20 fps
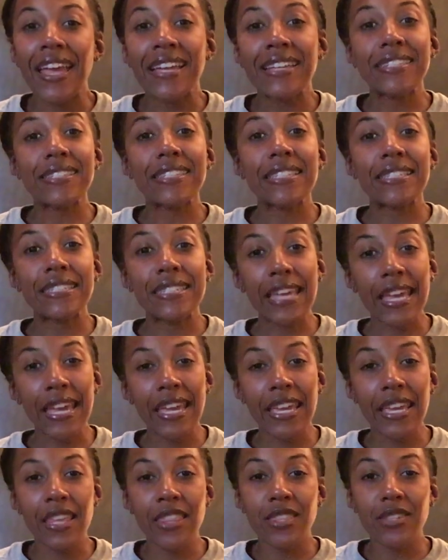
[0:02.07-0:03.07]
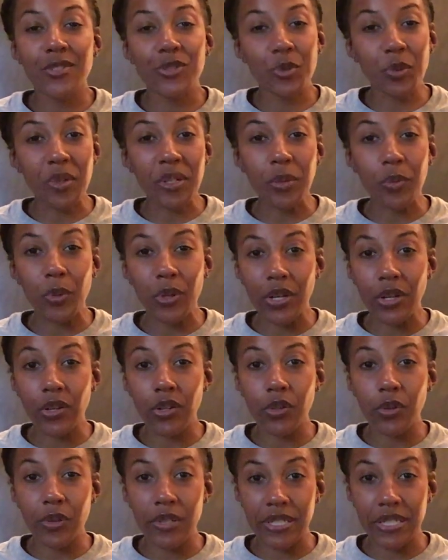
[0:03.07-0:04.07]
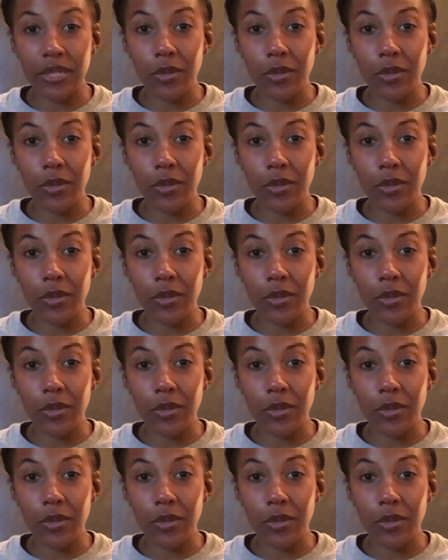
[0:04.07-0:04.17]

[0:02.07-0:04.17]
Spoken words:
and today the story we are going